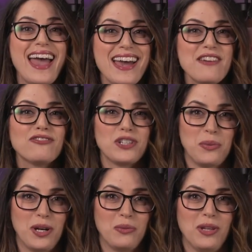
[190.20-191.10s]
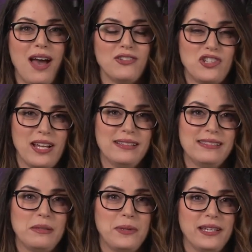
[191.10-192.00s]
everyone will have a chance
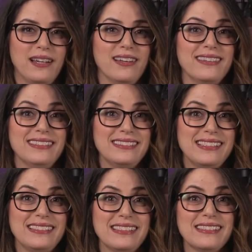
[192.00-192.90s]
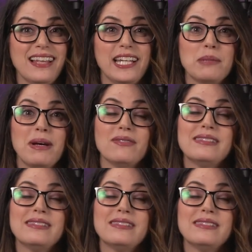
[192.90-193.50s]
to bid on this season's lineup of